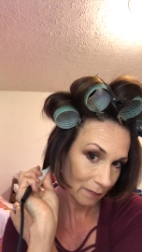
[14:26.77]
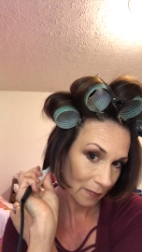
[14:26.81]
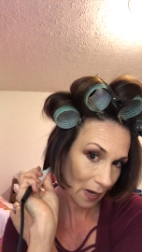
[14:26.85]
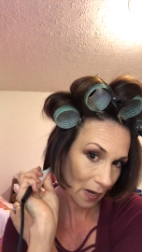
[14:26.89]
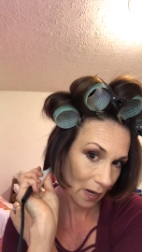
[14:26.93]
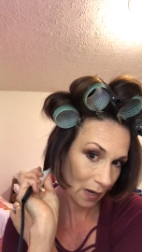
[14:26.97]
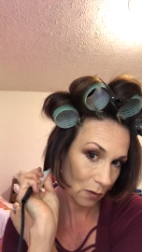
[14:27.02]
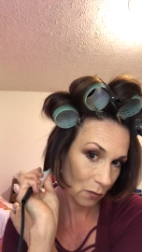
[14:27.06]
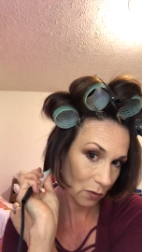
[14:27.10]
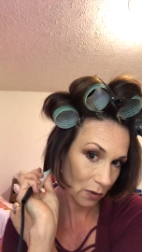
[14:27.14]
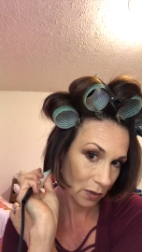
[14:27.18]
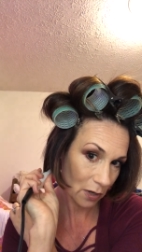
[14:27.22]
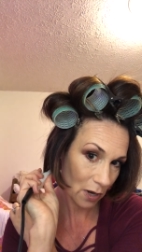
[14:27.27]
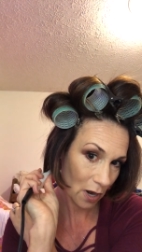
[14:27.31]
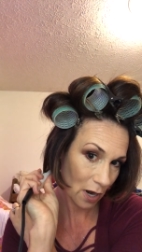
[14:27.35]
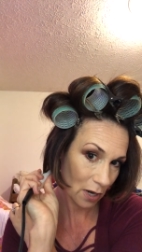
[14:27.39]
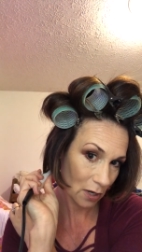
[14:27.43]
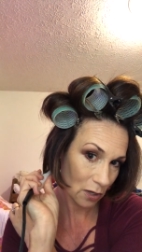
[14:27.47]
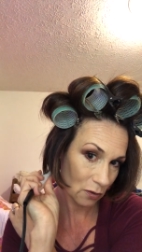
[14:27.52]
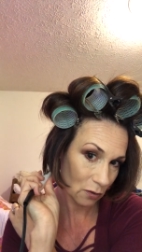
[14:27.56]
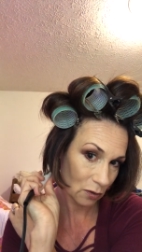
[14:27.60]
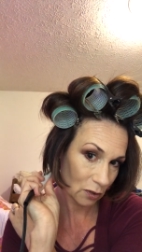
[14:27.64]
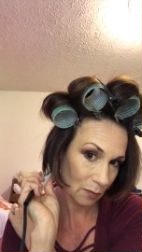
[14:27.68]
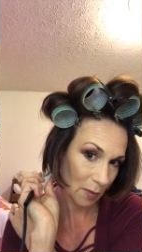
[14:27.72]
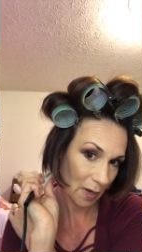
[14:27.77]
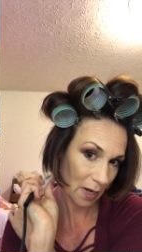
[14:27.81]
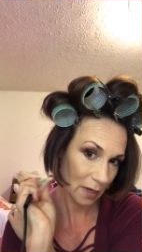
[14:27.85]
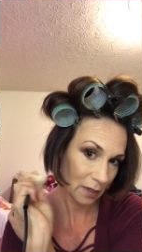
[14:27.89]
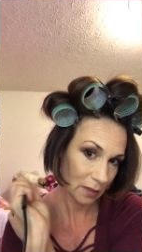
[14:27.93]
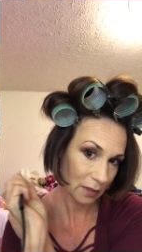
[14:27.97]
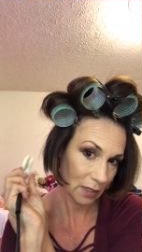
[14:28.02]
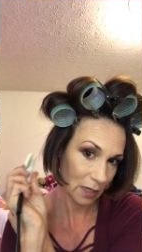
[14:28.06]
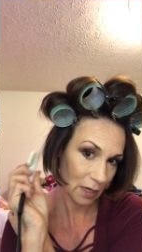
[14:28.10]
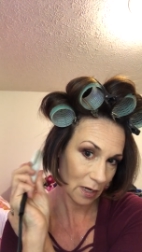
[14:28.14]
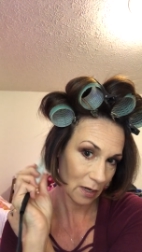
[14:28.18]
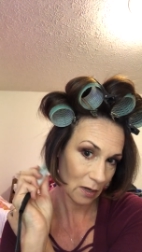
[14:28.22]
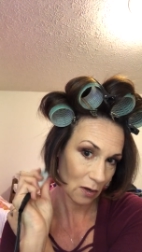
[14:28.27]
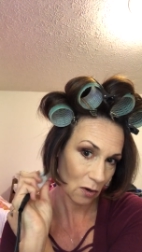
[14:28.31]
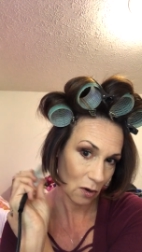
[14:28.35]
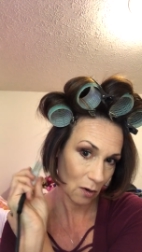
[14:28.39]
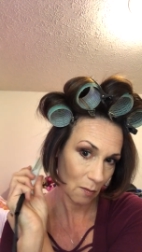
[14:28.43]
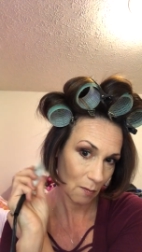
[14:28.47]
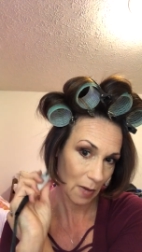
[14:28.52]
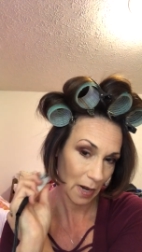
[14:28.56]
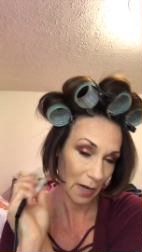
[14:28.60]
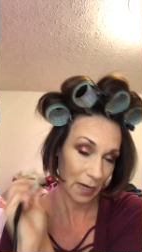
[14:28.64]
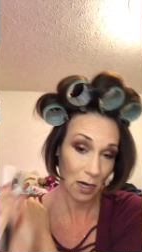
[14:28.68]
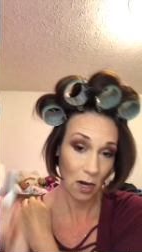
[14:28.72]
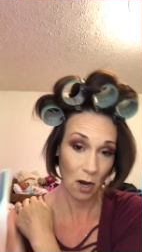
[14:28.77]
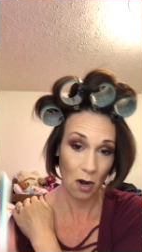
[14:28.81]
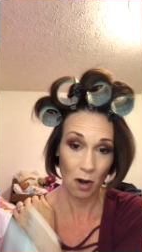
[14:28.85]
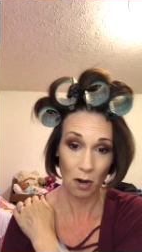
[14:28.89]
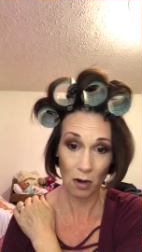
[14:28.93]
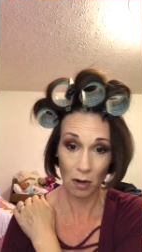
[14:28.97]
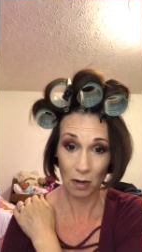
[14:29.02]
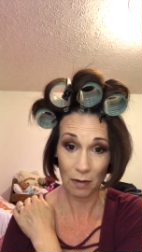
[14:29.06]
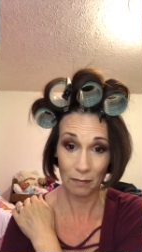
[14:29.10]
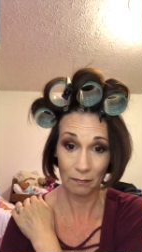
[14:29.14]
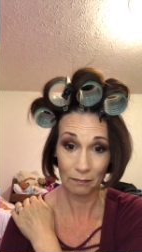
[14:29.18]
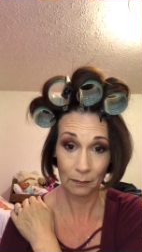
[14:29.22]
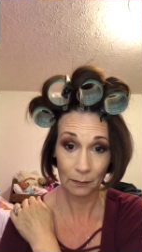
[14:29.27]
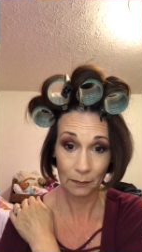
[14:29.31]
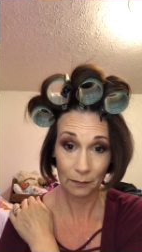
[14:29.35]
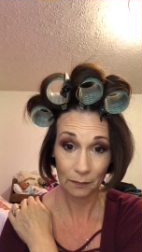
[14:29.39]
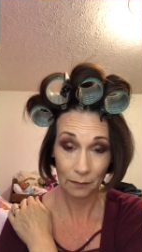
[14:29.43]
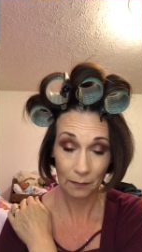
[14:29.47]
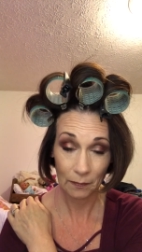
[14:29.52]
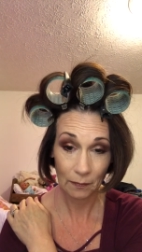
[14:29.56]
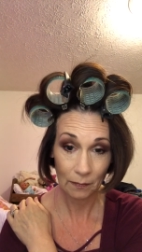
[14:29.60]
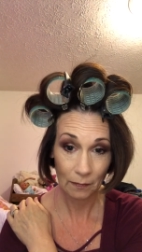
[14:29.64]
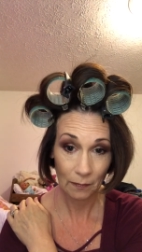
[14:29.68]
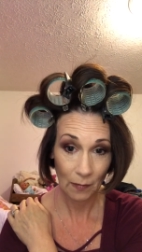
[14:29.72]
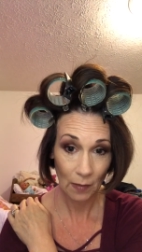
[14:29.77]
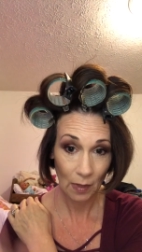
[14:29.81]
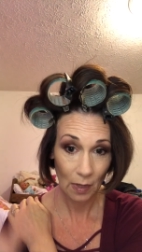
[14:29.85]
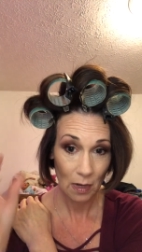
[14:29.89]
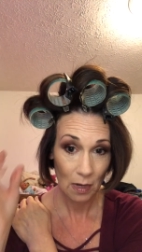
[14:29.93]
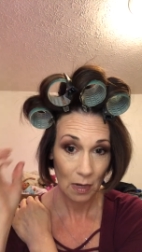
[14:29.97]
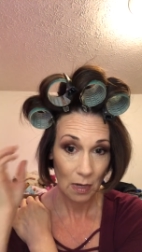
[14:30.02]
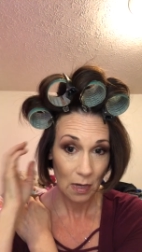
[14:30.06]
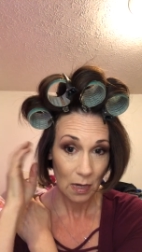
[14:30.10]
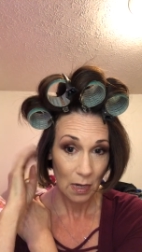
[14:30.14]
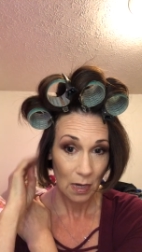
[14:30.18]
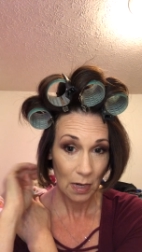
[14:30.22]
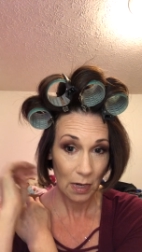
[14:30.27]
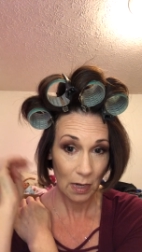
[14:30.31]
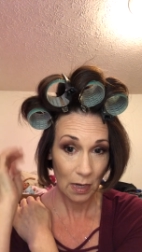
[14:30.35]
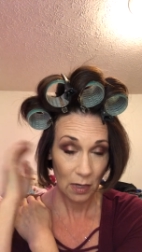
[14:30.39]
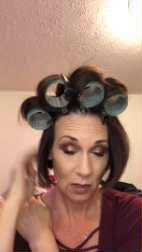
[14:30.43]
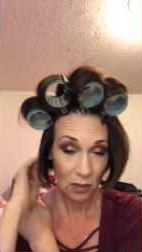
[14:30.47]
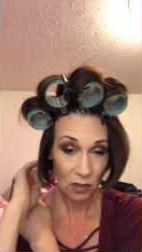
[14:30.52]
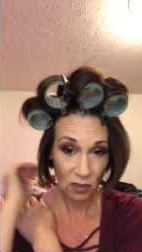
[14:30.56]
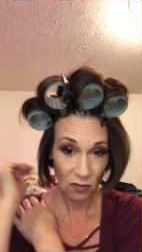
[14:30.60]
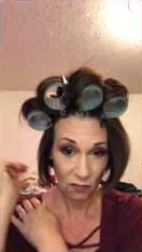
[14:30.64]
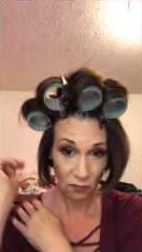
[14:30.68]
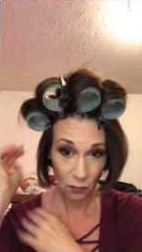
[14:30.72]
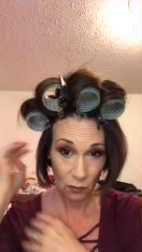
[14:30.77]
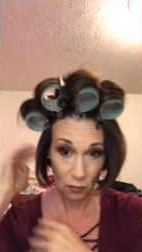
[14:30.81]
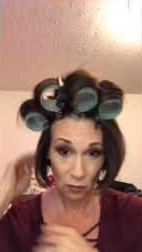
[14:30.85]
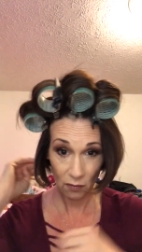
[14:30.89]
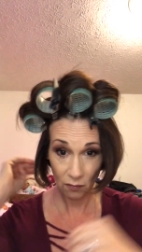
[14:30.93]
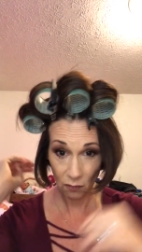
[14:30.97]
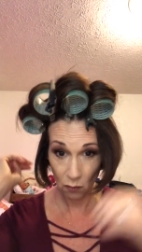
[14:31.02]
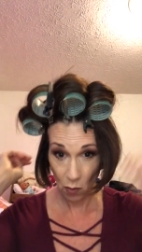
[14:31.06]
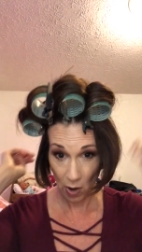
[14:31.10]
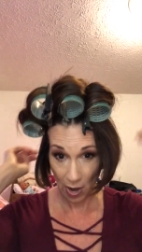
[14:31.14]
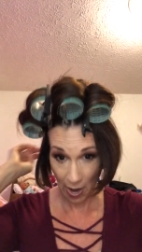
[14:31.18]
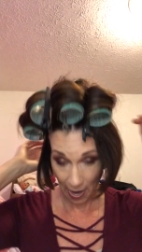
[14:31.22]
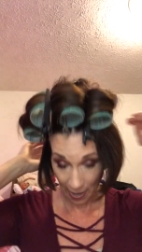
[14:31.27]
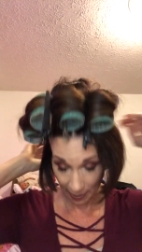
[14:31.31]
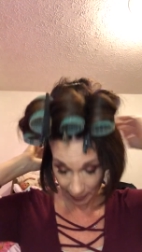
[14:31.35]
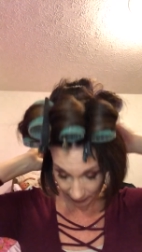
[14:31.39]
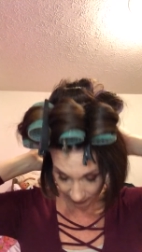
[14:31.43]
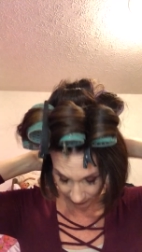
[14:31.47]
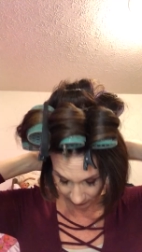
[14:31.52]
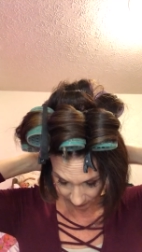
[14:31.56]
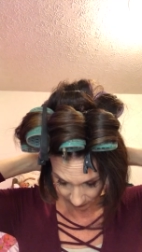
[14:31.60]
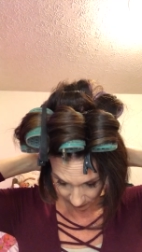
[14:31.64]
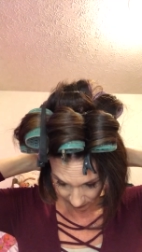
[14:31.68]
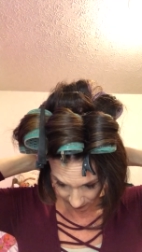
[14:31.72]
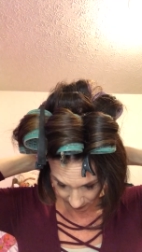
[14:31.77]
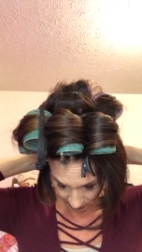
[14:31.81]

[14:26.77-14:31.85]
I would not use Pantene on my dog. It is full of wax.